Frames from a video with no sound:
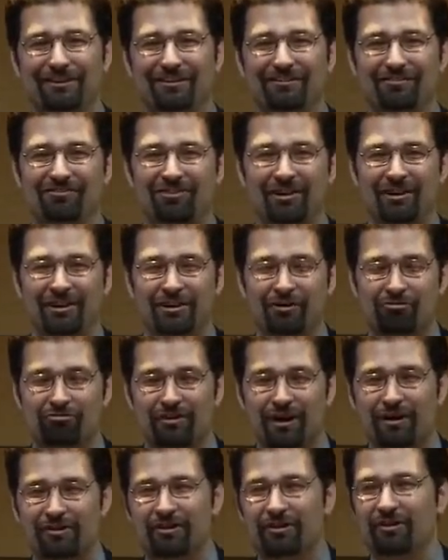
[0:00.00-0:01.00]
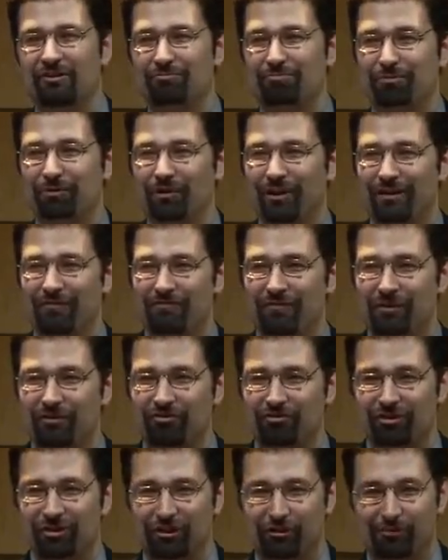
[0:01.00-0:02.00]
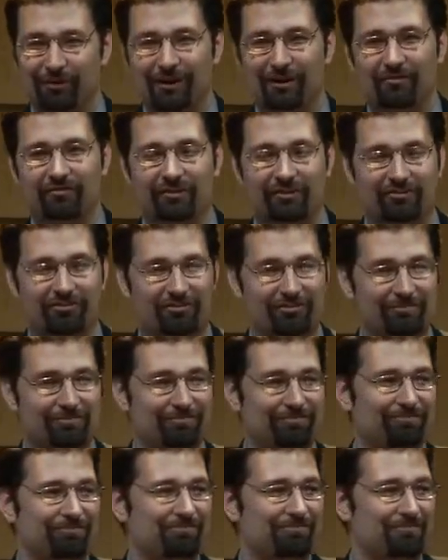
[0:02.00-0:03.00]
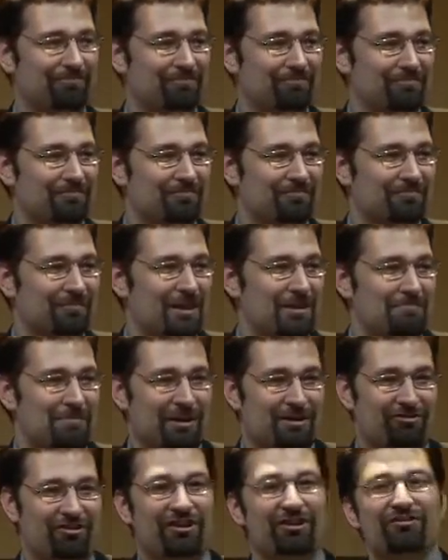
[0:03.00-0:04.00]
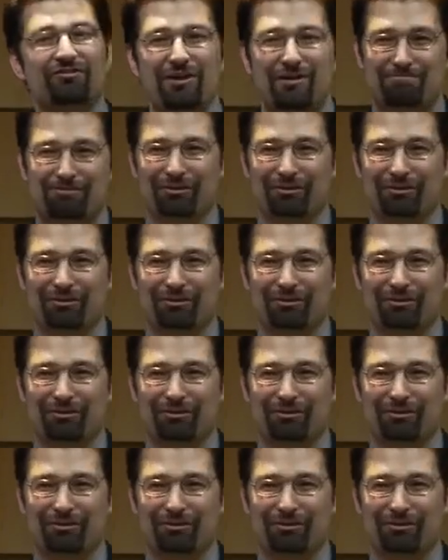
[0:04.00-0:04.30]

and instead he grounded his pro-life views in irrelevance. Because here's how